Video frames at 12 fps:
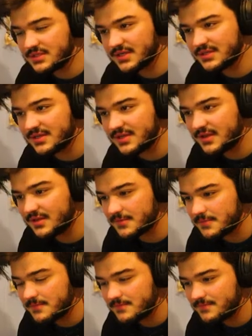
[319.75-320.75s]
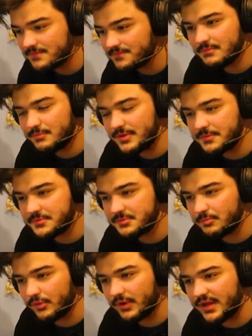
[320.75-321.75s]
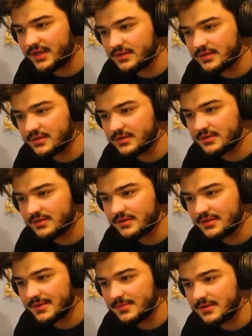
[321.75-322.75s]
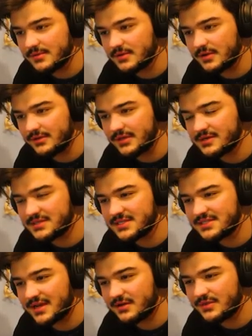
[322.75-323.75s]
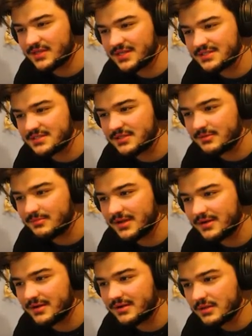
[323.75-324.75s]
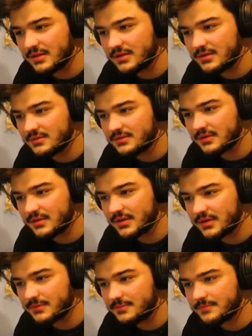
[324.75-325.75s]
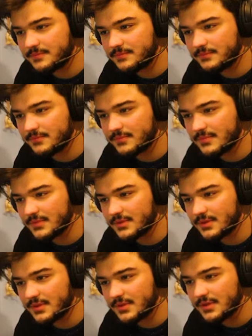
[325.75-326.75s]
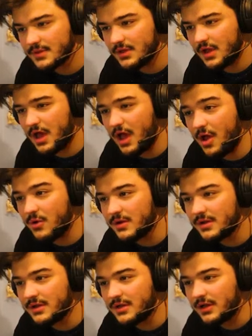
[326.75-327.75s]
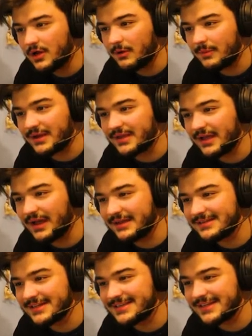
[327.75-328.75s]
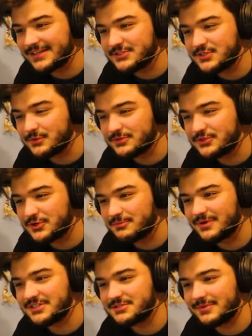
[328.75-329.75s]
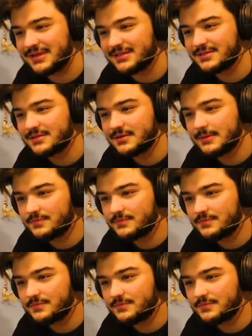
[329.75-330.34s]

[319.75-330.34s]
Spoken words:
God dang it. Beeps brain. Oh. That might... Oh, that's... All I don't right. think that's a little better. Yeah, alright. Oh! Oh my god, that king is doing too much, man.